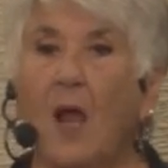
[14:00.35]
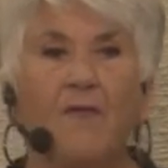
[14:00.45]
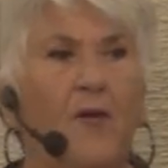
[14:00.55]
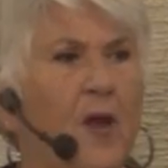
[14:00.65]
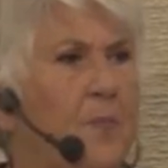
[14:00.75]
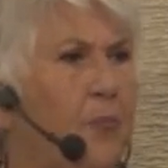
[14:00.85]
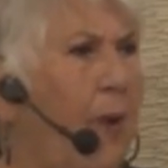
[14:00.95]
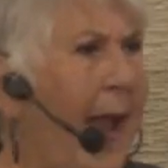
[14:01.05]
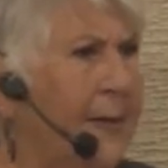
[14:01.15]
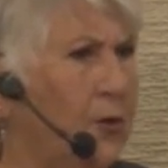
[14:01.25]
very
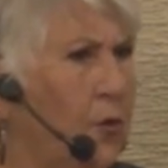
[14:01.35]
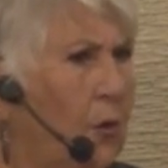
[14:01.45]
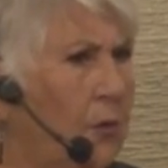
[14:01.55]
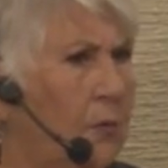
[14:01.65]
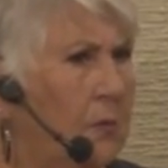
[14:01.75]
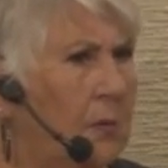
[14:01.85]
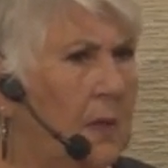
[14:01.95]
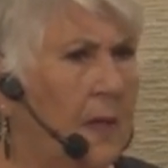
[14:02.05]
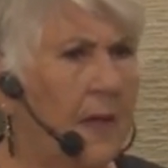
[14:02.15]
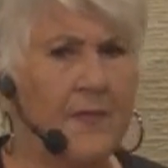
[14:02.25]
practical,
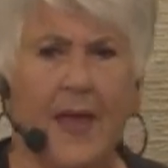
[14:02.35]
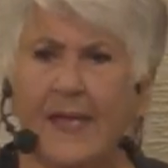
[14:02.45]
and they